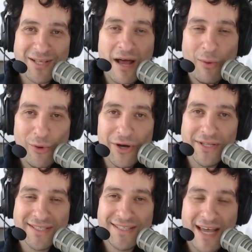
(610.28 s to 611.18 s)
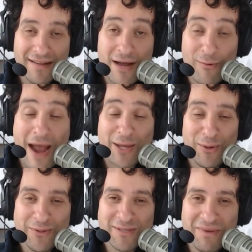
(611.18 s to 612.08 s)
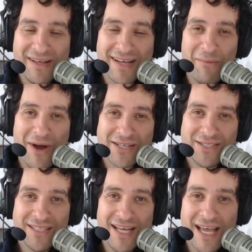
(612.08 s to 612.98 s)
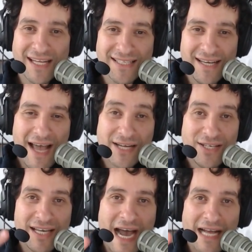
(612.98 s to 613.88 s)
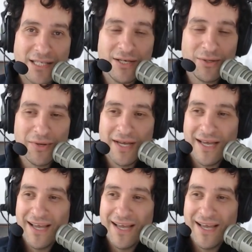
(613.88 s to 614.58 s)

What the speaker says: there's a lot of woods and a lot of raccoons in Bellingham, Washington. And actually, I got two.